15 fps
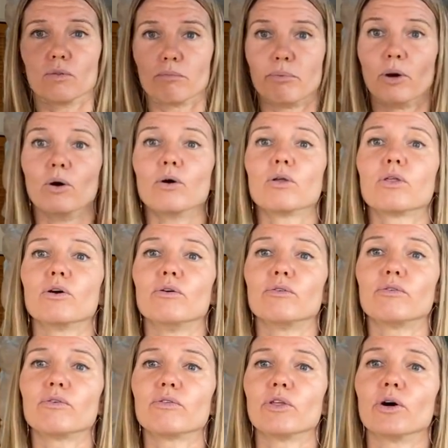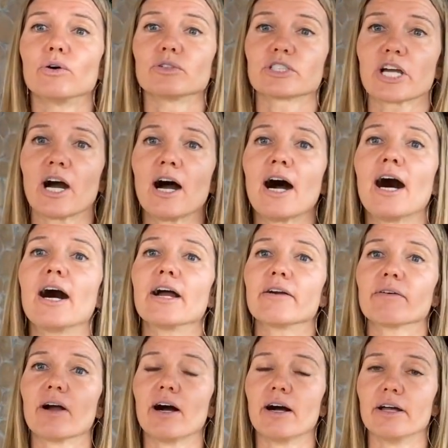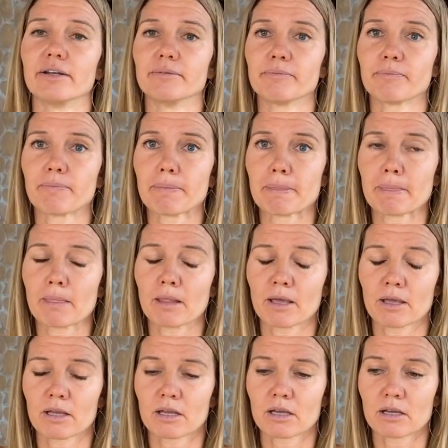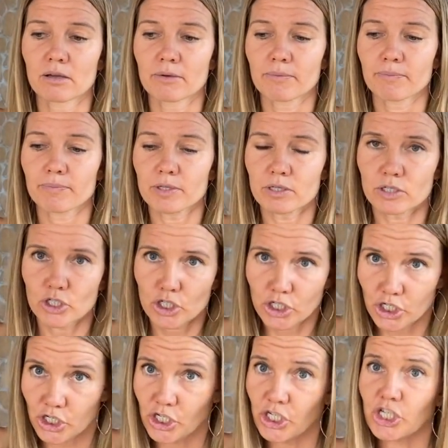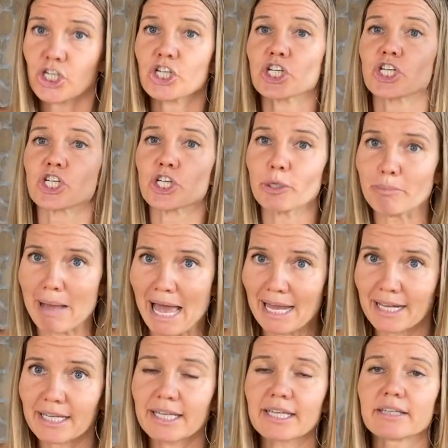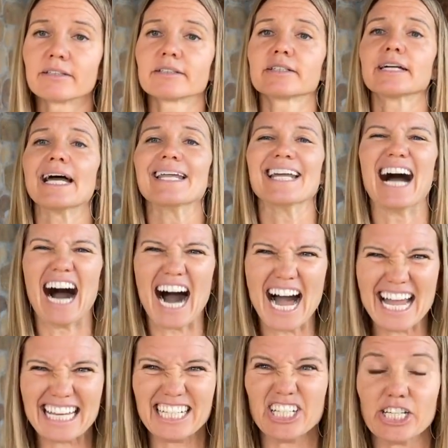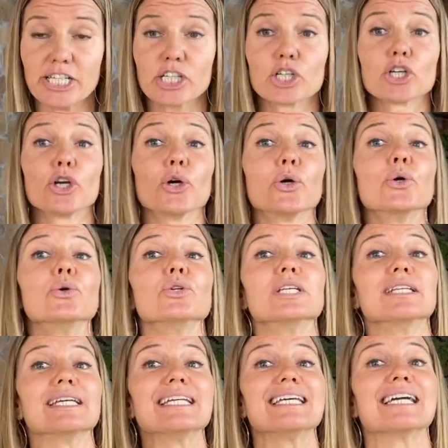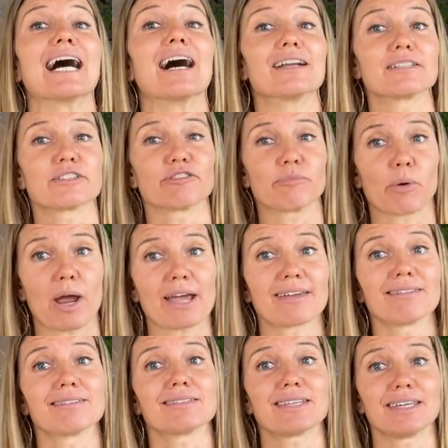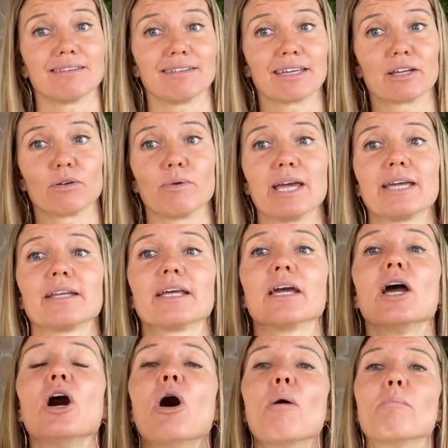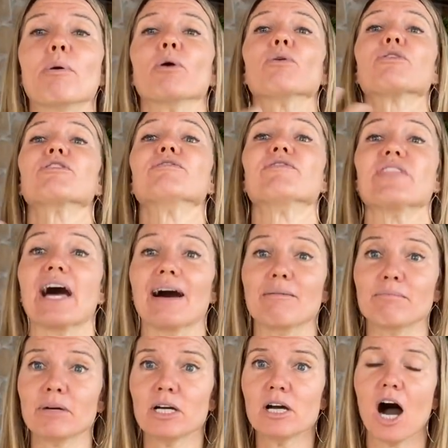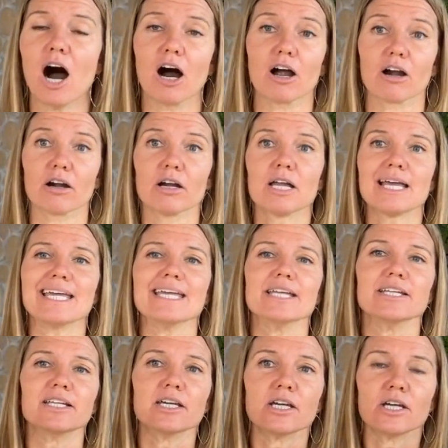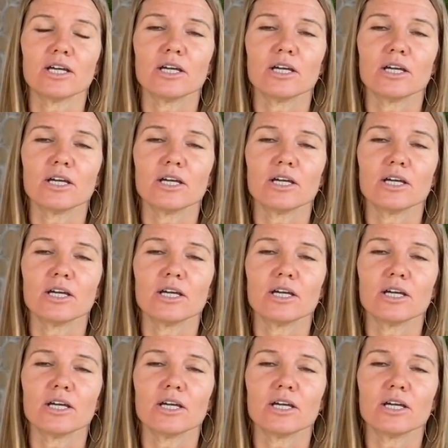Both of those, Chiron, shamanic healer, and Hygeia, Kundalini goddess of miraculous healing and awakening, both of them are in